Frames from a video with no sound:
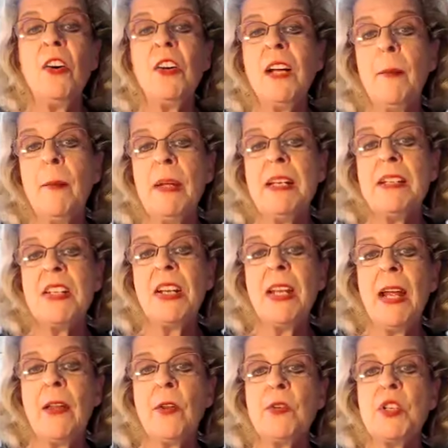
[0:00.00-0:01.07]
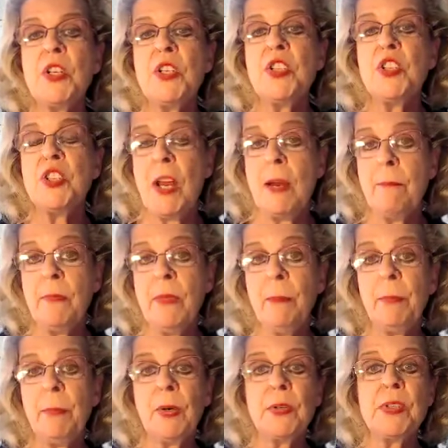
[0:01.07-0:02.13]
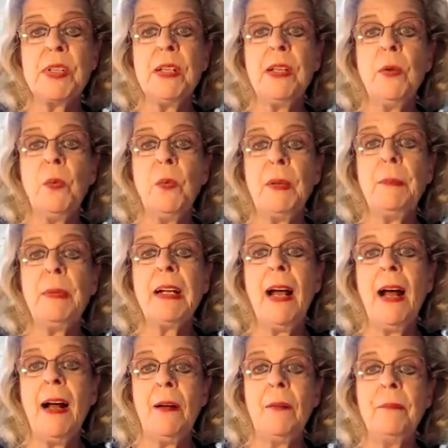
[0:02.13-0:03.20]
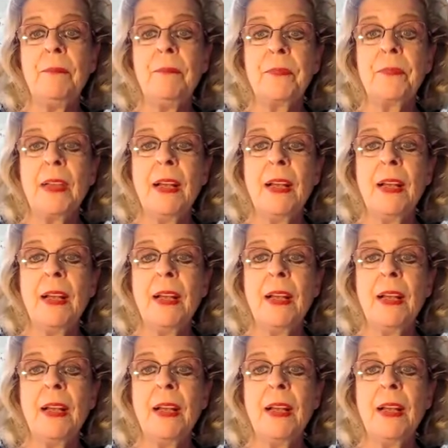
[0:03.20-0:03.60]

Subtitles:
all coming together to shape the person that we become.